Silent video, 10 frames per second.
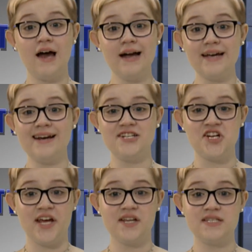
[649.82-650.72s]
not get a
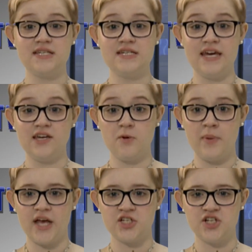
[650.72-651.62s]
chance to take your
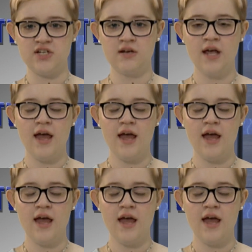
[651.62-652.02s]
pictures,